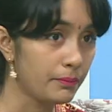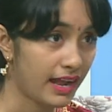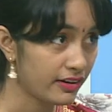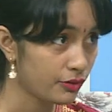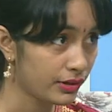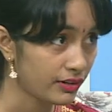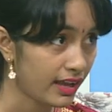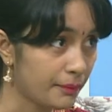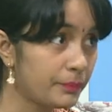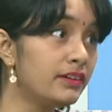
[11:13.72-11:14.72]
bad is going to
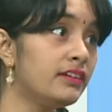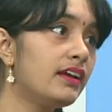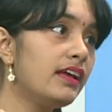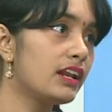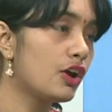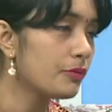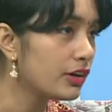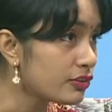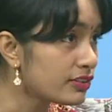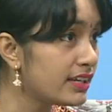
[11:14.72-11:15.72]
happen. Now I'm
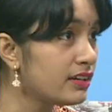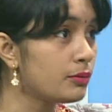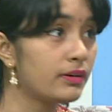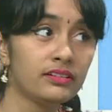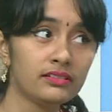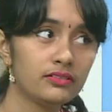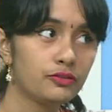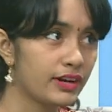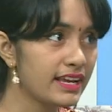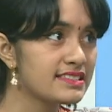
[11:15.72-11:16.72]
going to think one
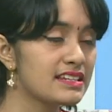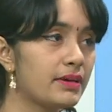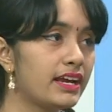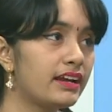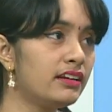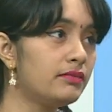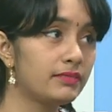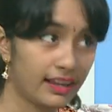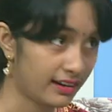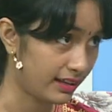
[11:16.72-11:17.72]
phrase in my head
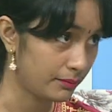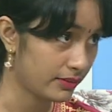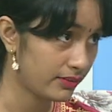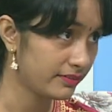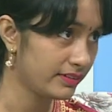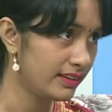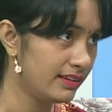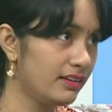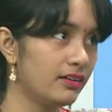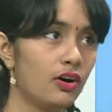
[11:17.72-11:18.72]
10 times.
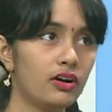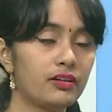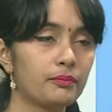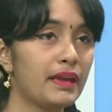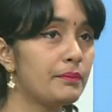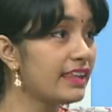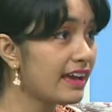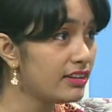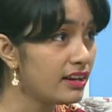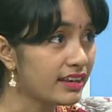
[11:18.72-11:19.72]
Or maybe they
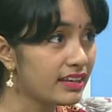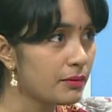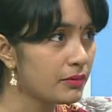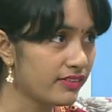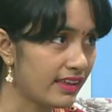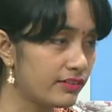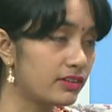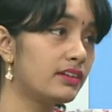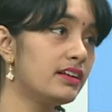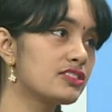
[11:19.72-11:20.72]
have a lucky number
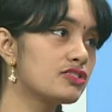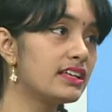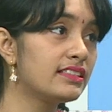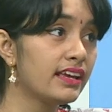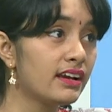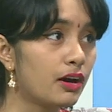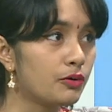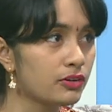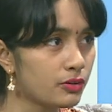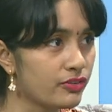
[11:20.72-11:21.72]
7. So then they
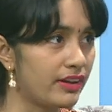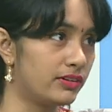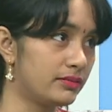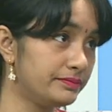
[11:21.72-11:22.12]
count to 7